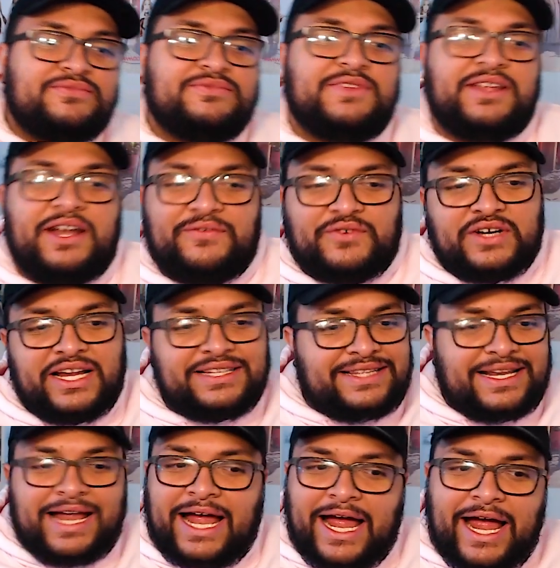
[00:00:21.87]
that I forget
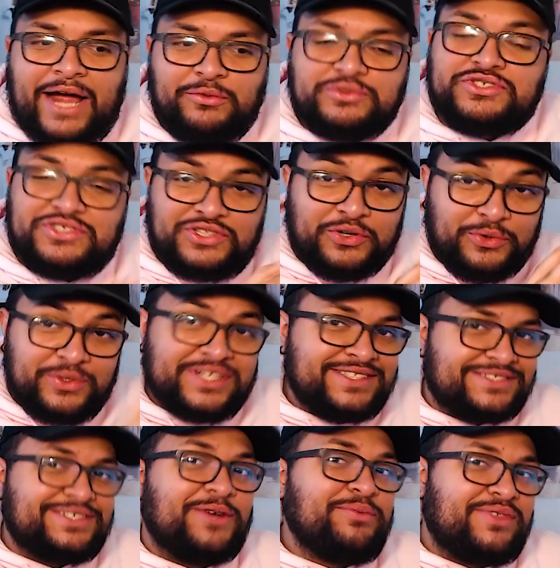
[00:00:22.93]
that I was doing
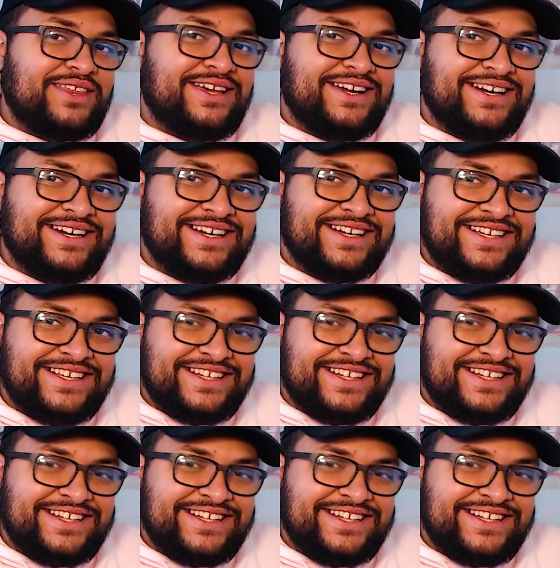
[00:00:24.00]
something